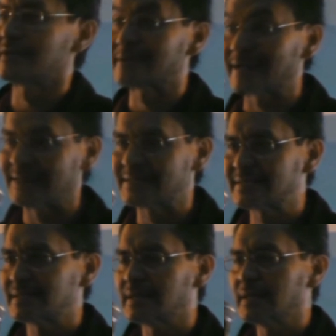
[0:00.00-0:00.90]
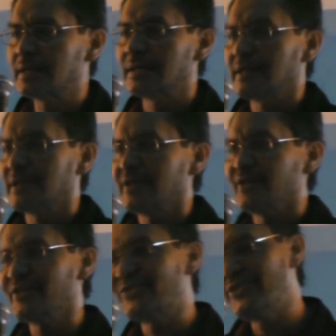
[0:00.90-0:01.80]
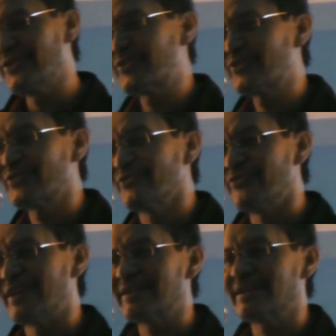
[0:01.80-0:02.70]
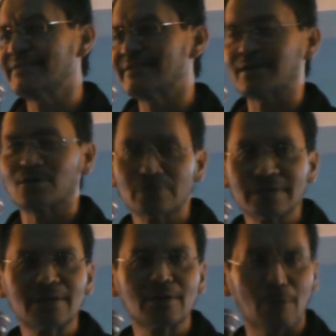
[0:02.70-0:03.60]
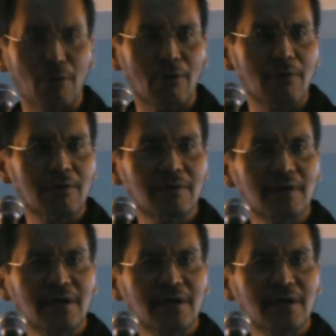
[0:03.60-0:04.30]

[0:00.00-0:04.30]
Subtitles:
redress is this very draconian law